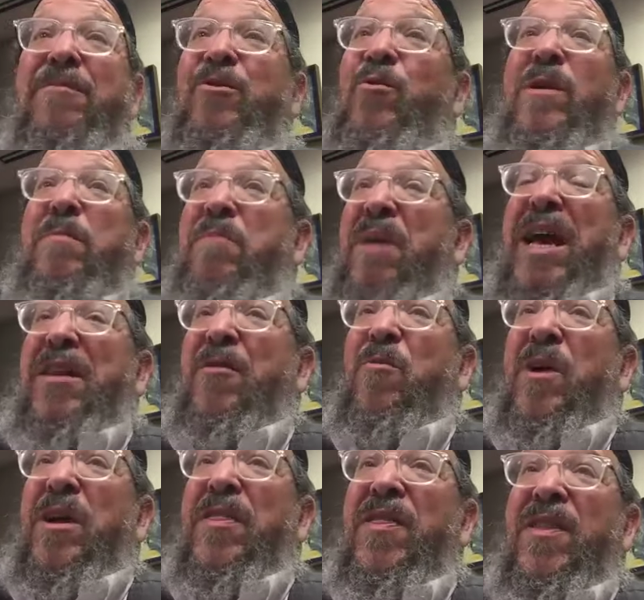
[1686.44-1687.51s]
I'm doing battle
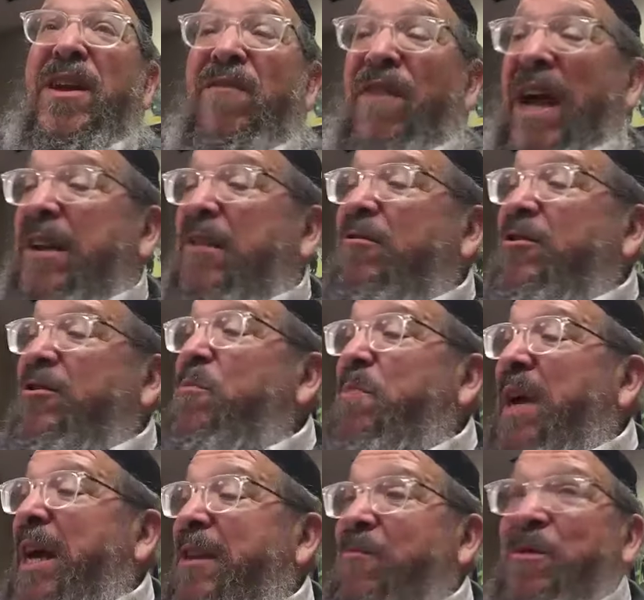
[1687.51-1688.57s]
with. If I don't do
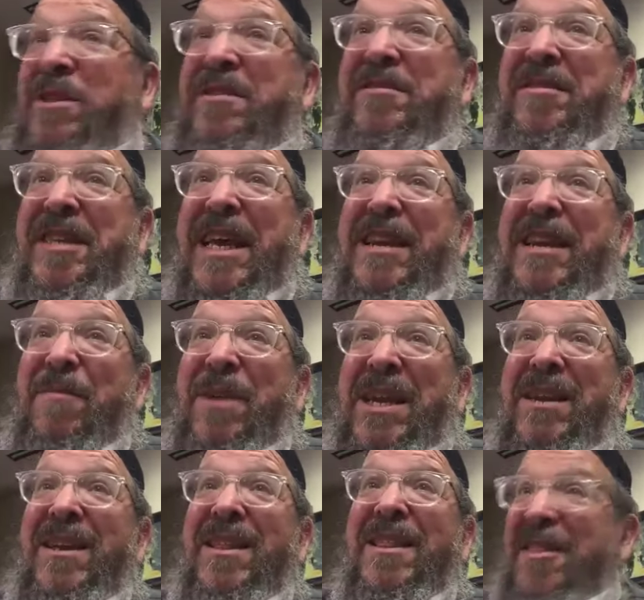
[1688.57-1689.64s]
battle with this
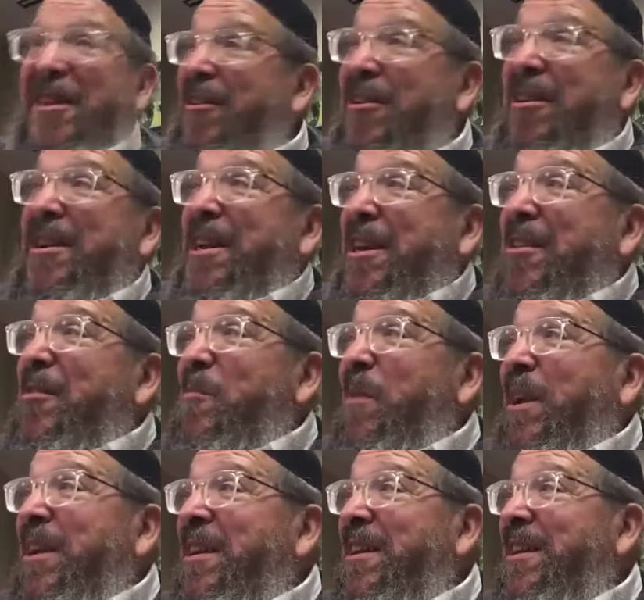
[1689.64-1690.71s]
enemy, they're going to kill
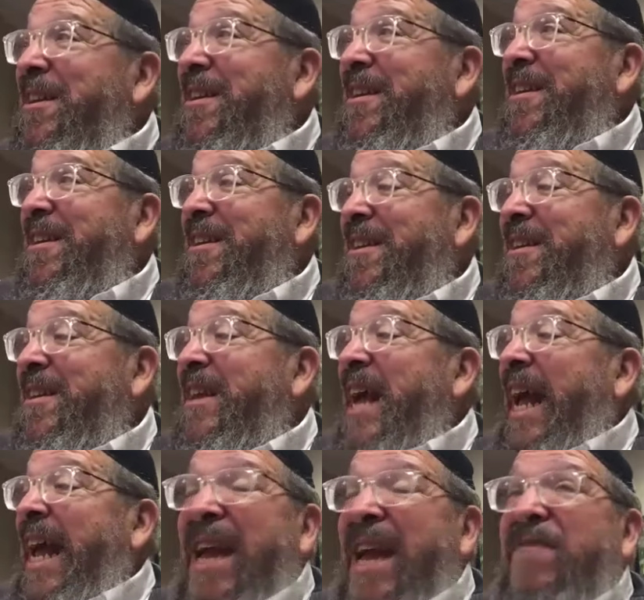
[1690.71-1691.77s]
me.
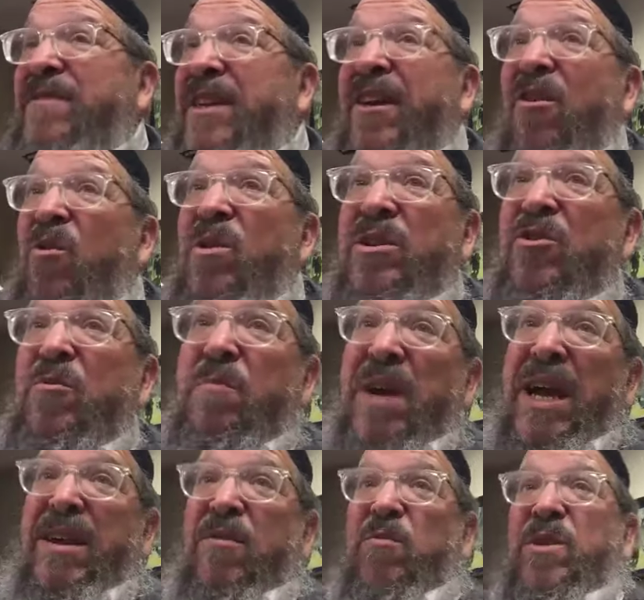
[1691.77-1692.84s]
I have to go and do
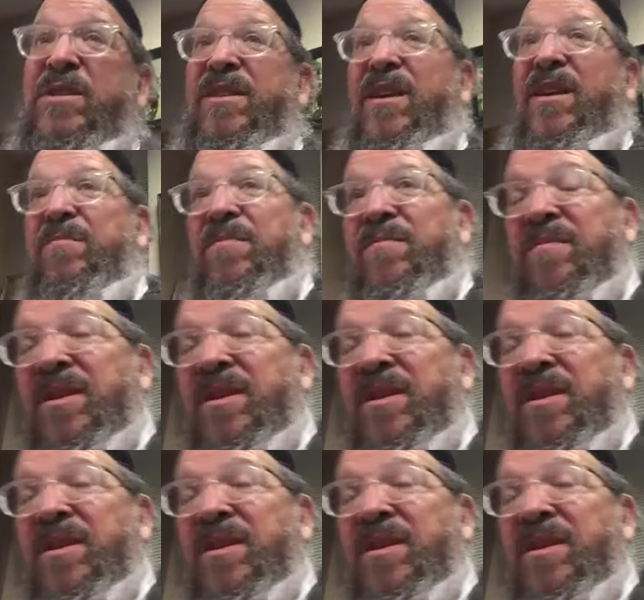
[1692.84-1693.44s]
battle with them.